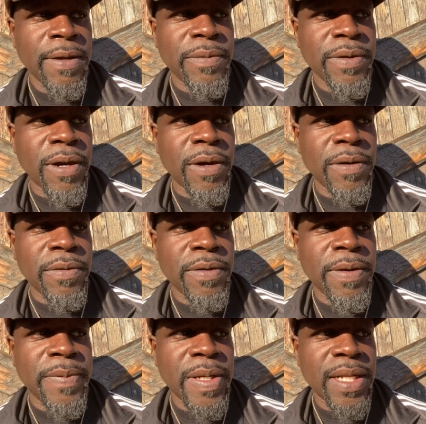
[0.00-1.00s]
We all grew
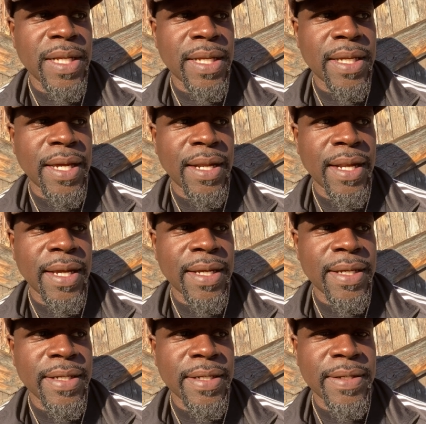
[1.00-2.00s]
up in a kind of like
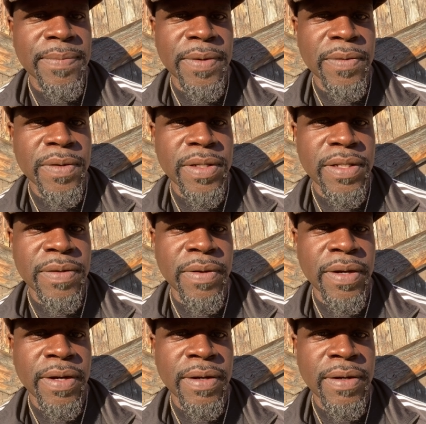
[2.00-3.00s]
in a community
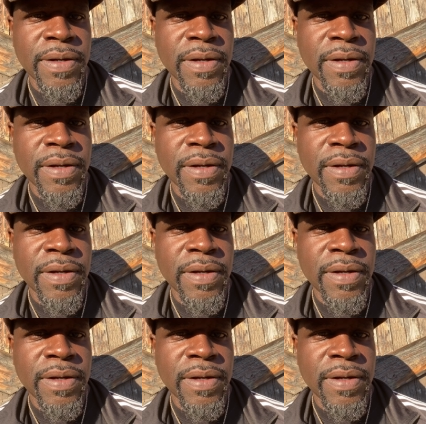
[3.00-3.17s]
where